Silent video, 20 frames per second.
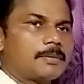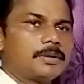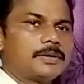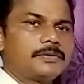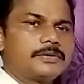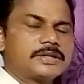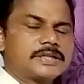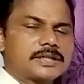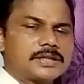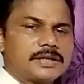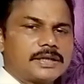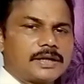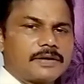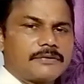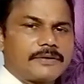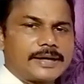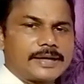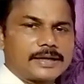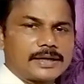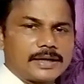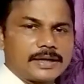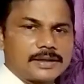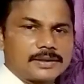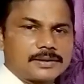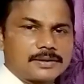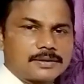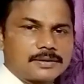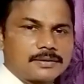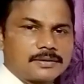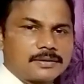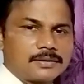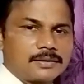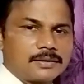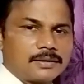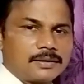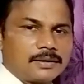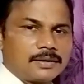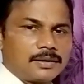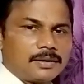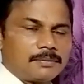we see a white light,
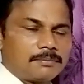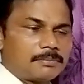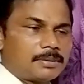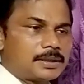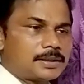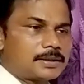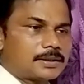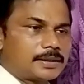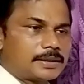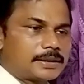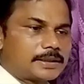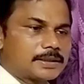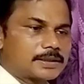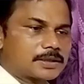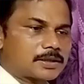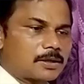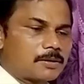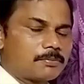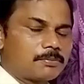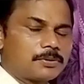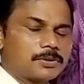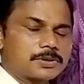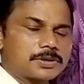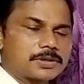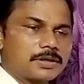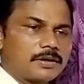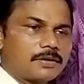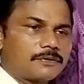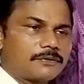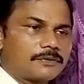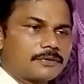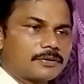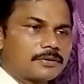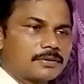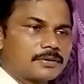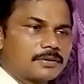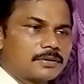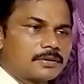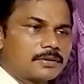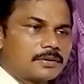but it is composed of
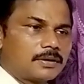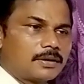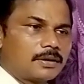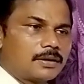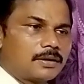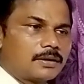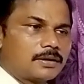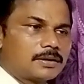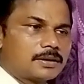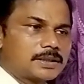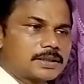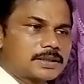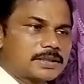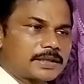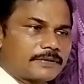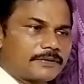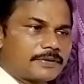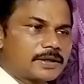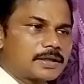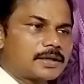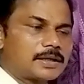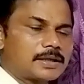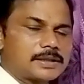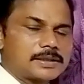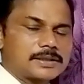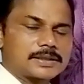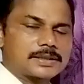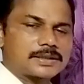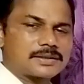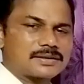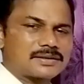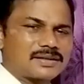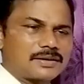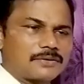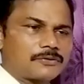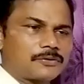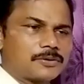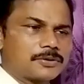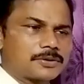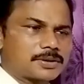7 colors. Of
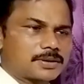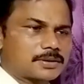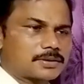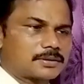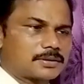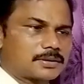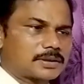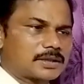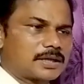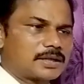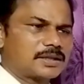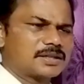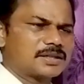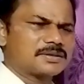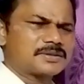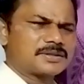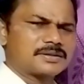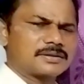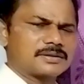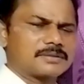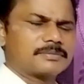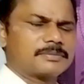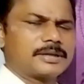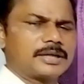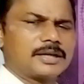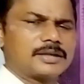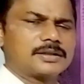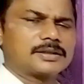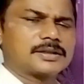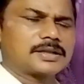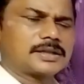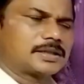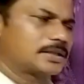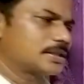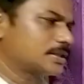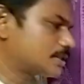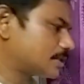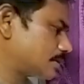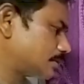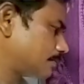course, it contains many other
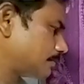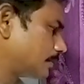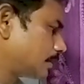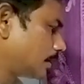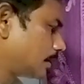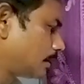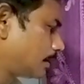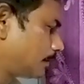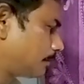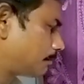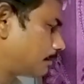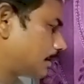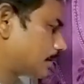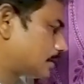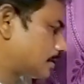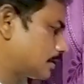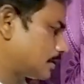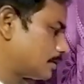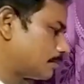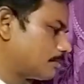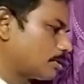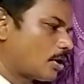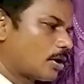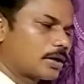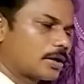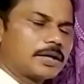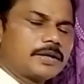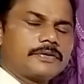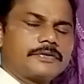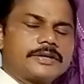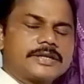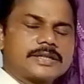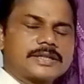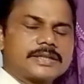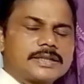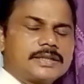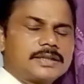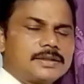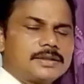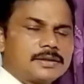colors, but broadly we
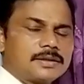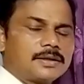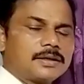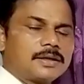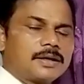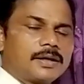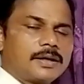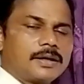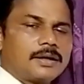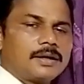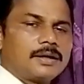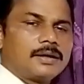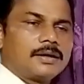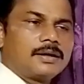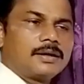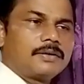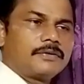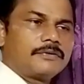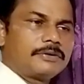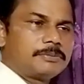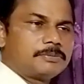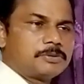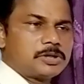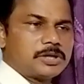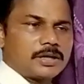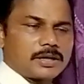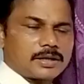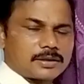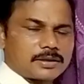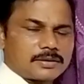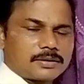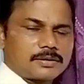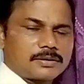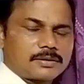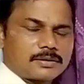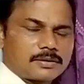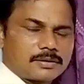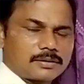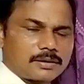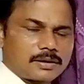see ligjht,
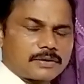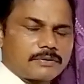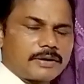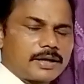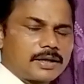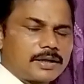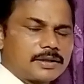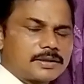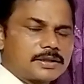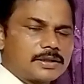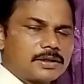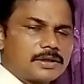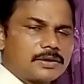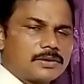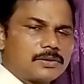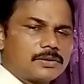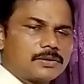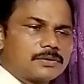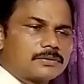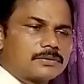like violet, indigo,